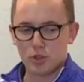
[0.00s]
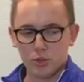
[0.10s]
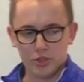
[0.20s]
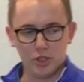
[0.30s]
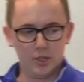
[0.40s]

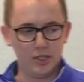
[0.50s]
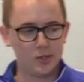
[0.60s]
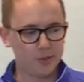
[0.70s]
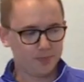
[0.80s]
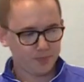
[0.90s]
cool too
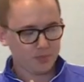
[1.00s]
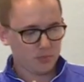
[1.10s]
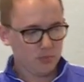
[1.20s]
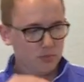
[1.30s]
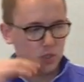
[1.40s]
is,
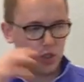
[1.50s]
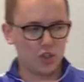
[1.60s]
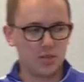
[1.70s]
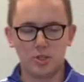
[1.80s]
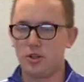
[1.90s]

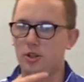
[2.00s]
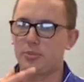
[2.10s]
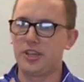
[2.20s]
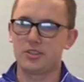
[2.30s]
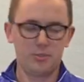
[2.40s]
usually I'm going to go into
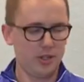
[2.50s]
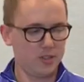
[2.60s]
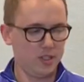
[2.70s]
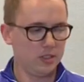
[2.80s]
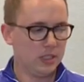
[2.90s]
price
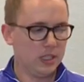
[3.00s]
comparison.